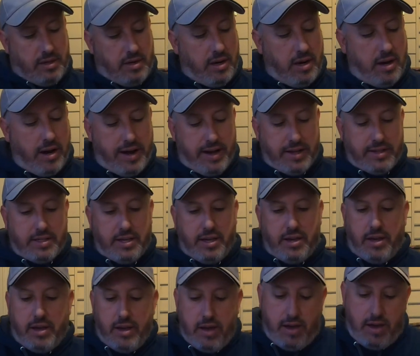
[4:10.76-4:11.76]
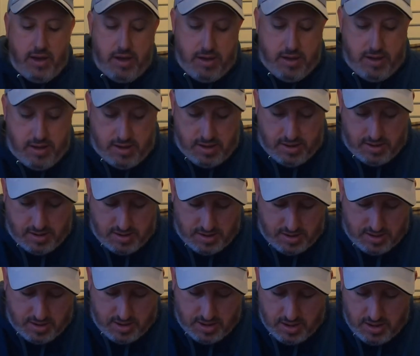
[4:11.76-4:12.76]
Alright, so
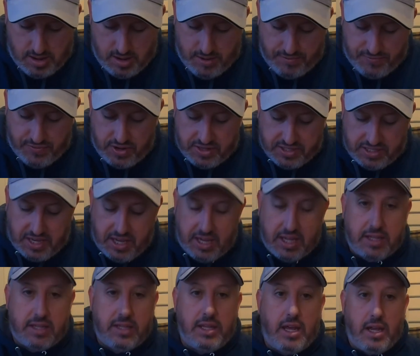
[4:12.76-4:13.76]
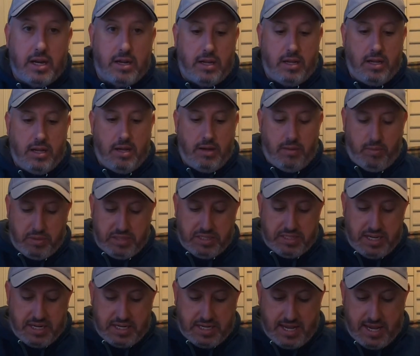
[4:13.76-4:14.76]
first kit that was
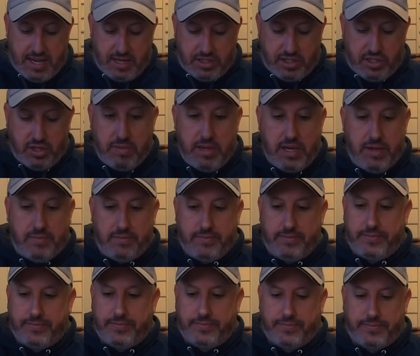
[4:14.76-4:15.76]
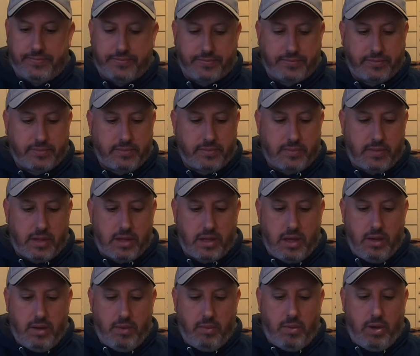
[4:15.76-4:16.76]
sent out to me
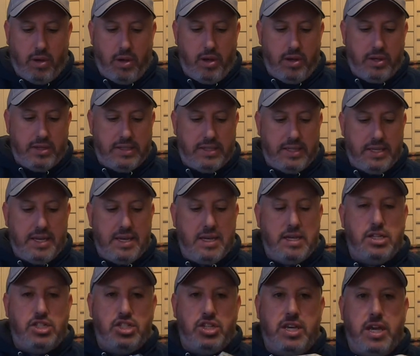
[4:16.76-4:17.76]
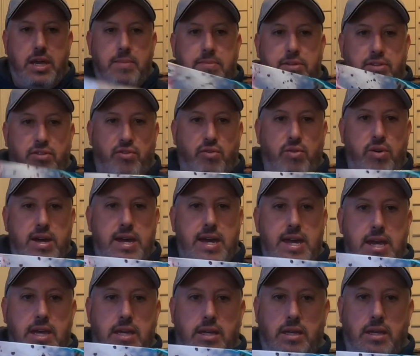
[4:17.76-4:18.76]
was the
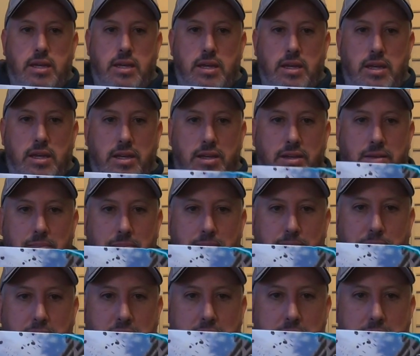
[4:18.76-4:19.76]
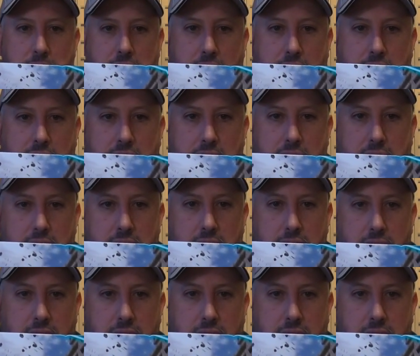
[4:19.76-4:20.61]
GM3 Beammaster.